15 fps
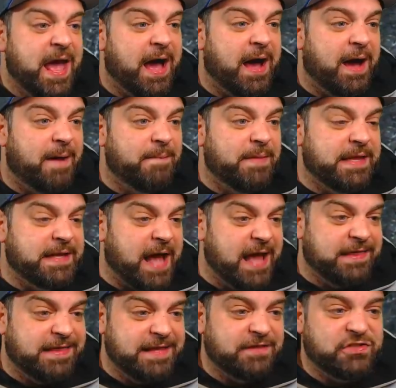Um,
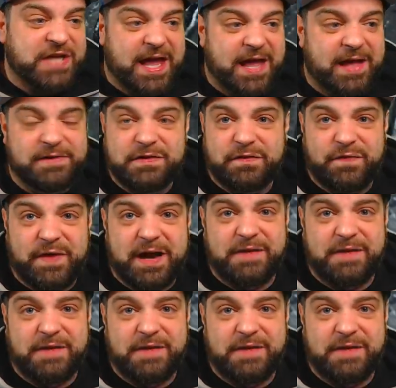I think the challenge is very